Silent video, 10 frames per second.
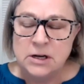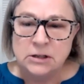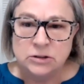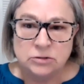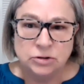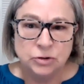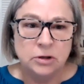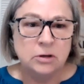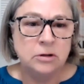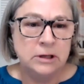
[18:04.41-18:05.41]
So
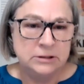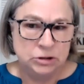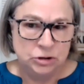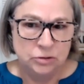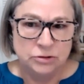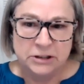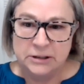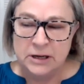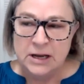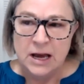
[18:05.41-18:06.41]
Zorakle has chosen
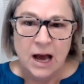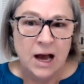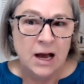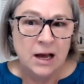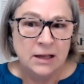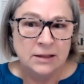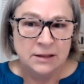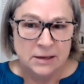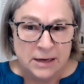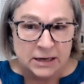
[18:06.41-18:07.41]
Uh, the
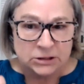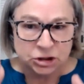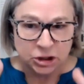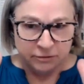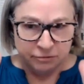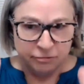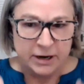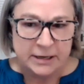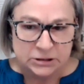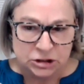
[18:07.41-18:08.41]
niche of
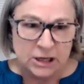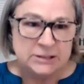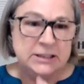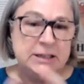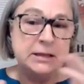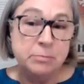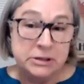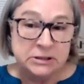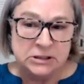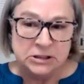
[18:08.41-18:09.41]
franchising and the
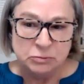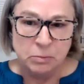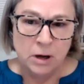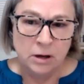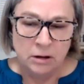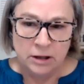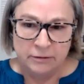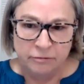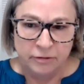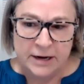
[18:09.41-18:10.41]
business model
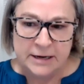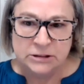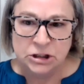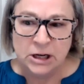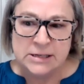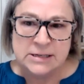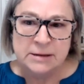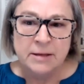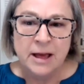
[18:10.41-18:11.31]
of franchising.